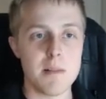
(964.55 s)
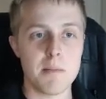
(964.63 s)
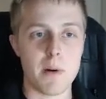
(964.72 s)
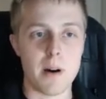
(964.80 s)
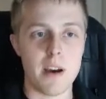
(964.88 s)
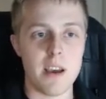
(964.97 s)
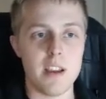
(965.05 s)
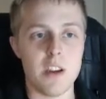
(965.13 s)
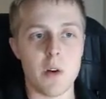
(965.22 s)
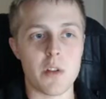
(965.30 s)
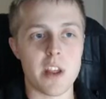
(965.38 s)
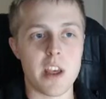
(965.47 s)
But
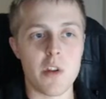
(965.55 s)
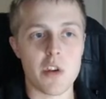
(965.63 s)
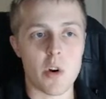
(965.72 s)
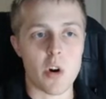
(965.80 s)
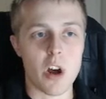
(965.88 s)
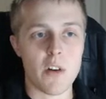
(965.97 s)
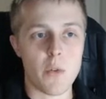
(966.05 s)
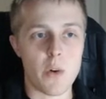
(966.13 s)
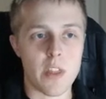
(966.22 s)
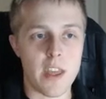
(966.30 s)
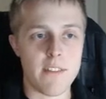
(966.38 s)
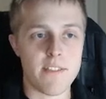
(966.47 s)
say you start off
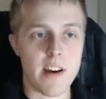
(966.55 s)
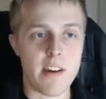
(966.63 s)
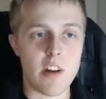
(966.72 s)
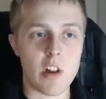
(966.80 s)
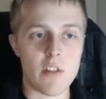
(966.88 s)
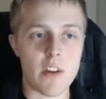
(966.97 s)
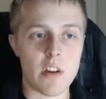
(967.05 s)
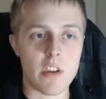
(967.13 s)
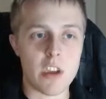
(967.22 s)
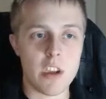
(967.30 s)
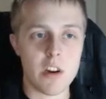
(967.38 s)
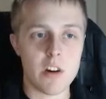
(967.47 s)
with a $5 value
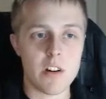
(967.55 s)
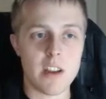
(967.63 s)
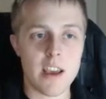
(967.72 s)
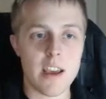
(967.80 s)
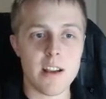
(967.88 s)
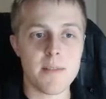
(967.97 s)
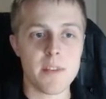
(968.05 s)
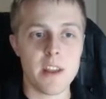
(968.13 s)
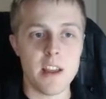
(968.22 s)
here a day,